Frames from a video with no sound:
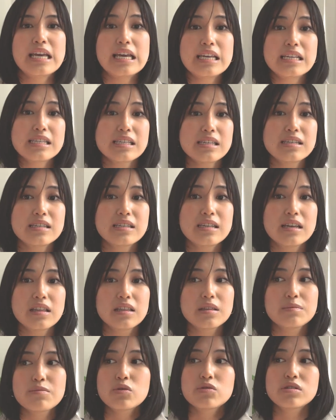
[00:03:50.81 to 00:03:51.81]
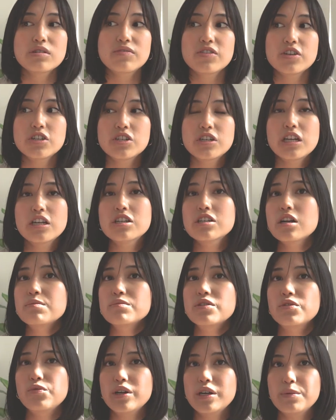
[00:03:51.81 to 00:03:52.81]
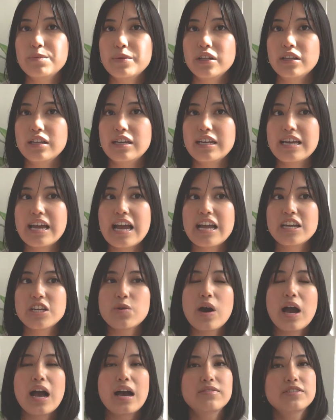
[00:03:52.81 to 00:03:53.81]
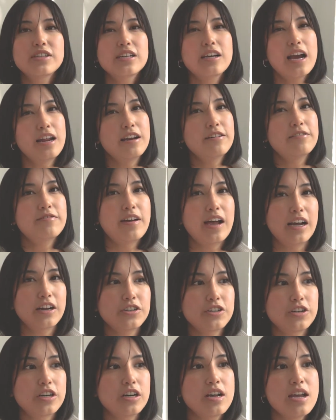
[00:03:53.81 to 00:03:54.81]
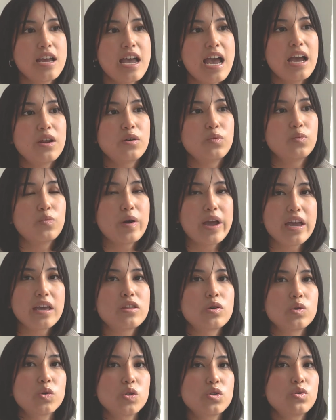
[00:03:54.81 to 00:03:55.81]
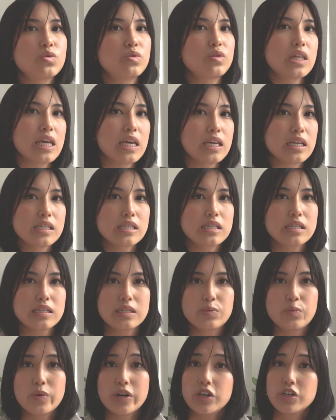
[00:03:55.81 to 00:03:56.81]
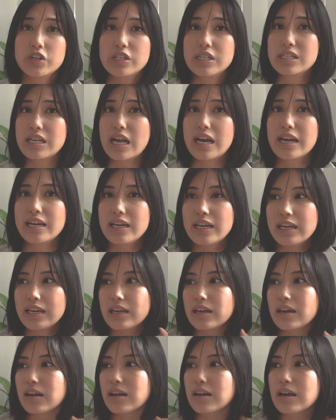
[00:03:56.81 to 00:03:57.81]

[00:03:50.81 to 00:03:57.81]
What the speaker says: isn't the most efficient in terms of readability, and you have to kind of factor and weigh those two things when you're deciding,